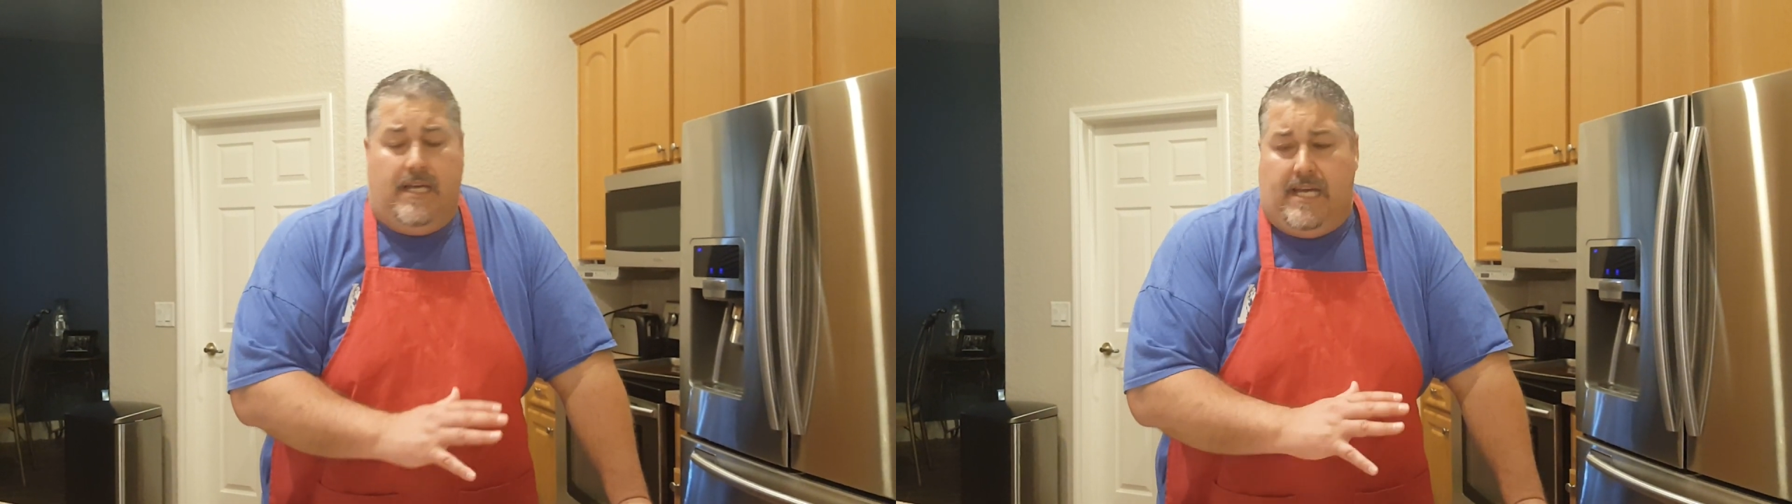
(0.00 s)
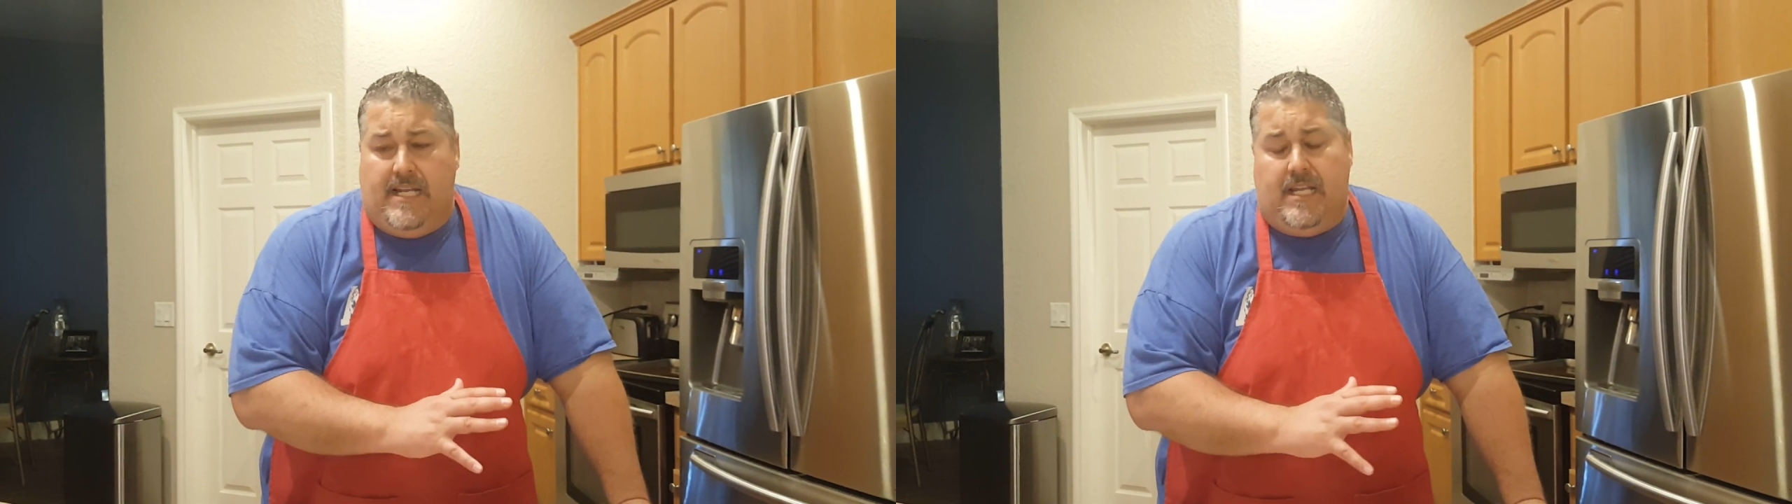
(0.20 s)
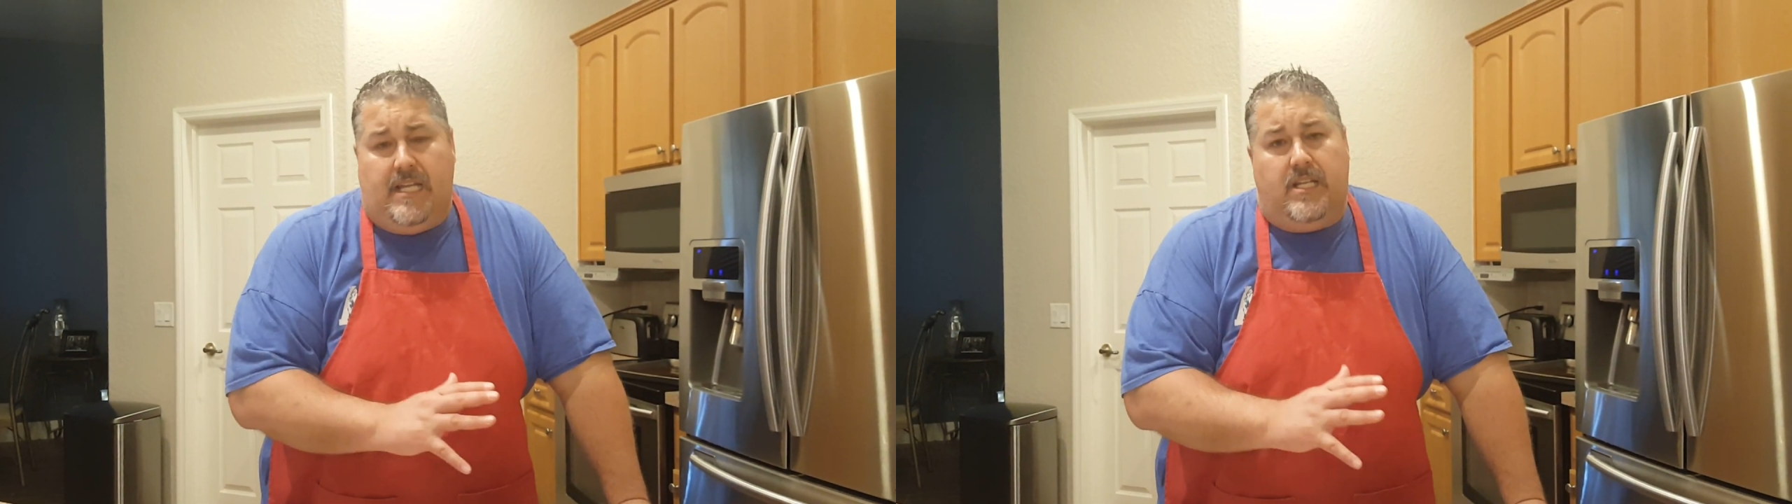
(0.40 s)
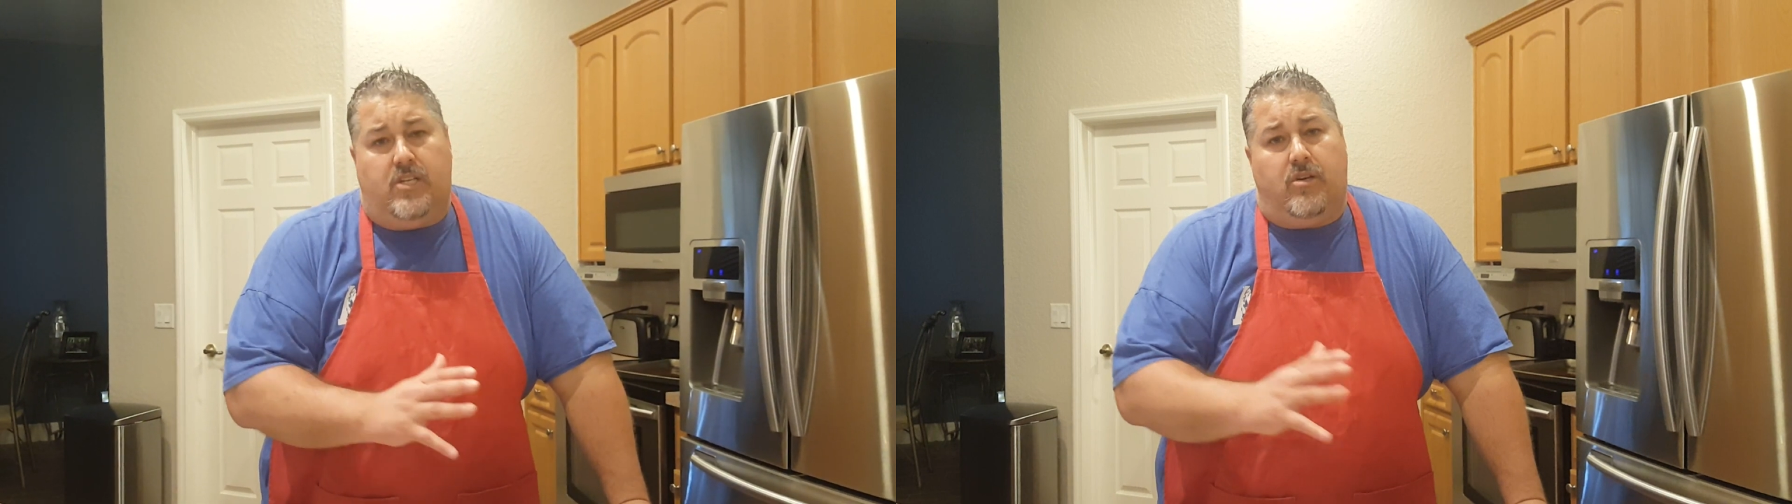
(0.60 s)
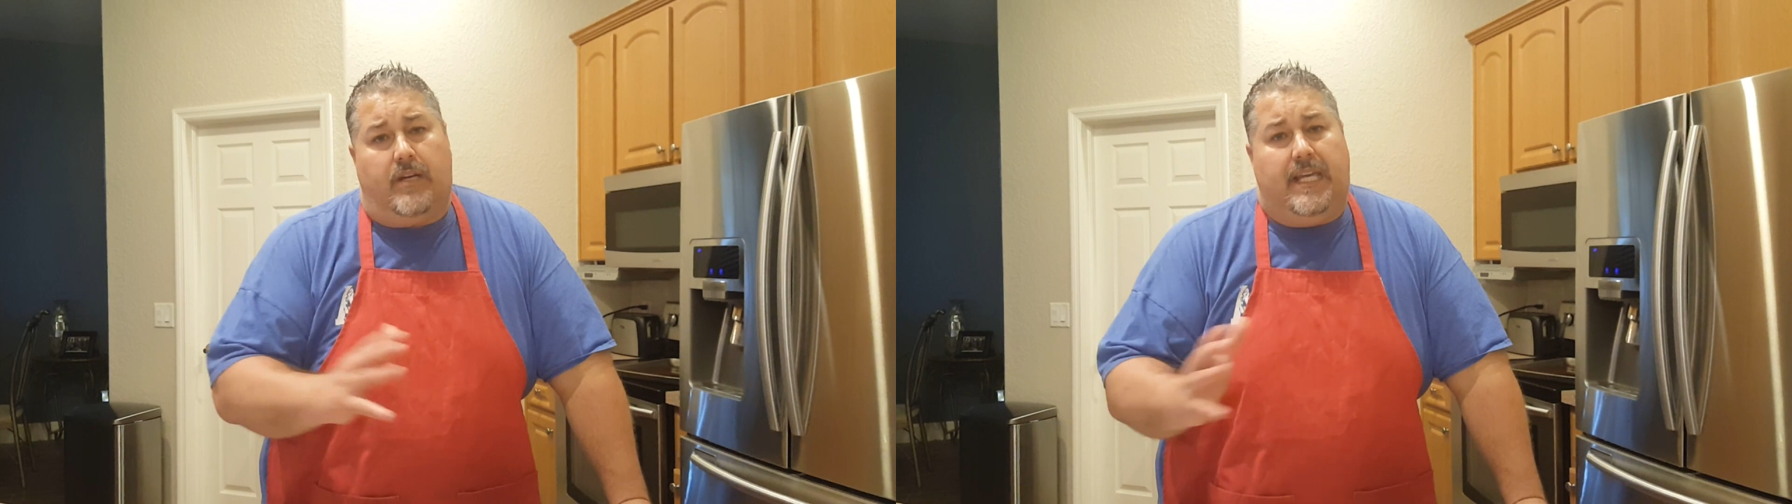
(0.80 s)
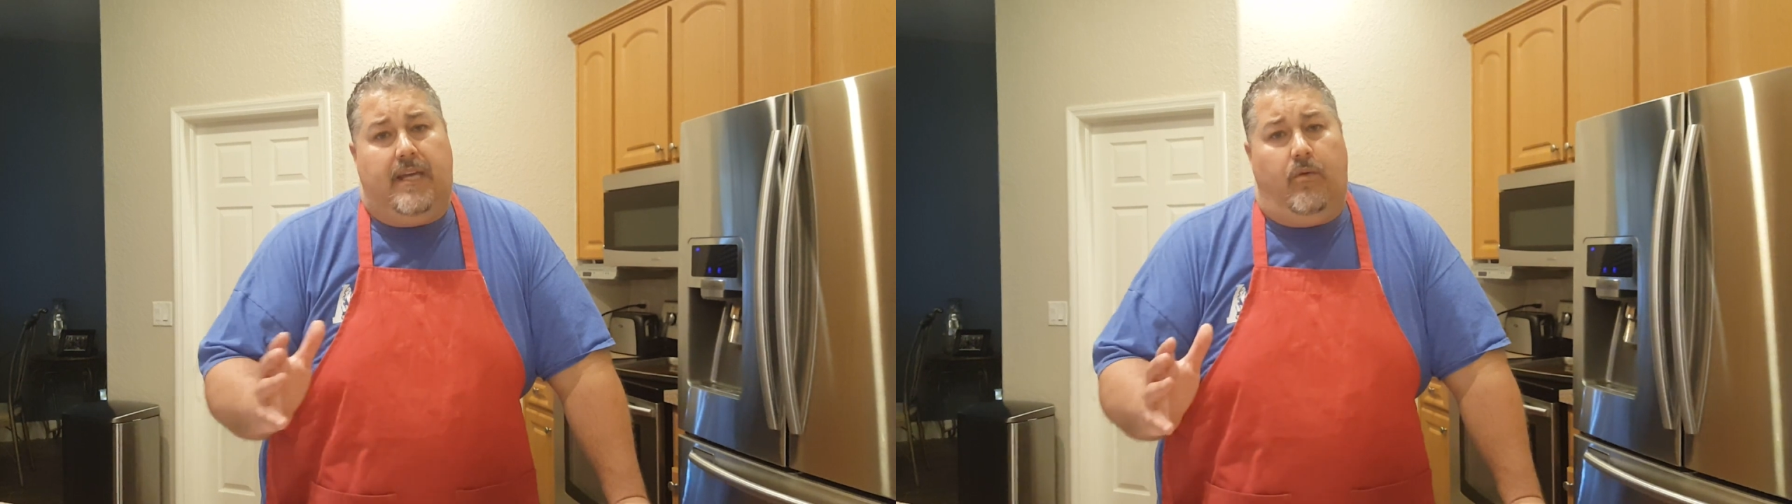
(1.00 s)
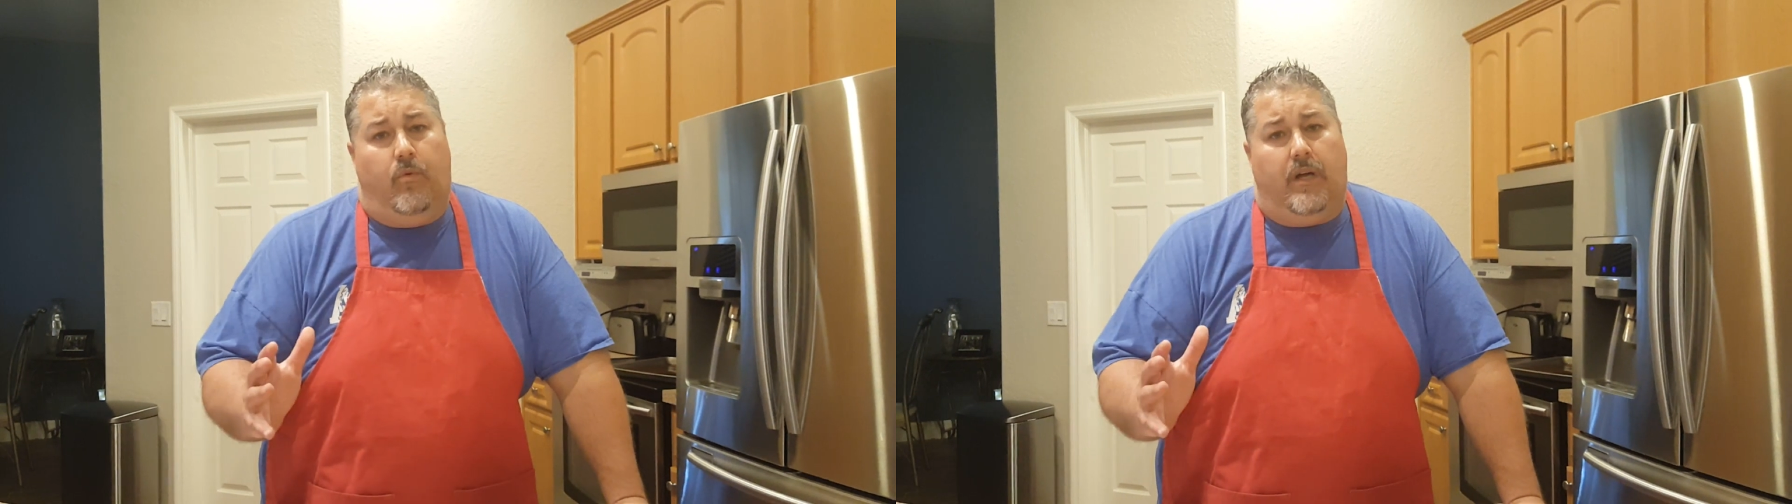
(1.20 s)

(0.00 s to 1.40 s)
And the jerky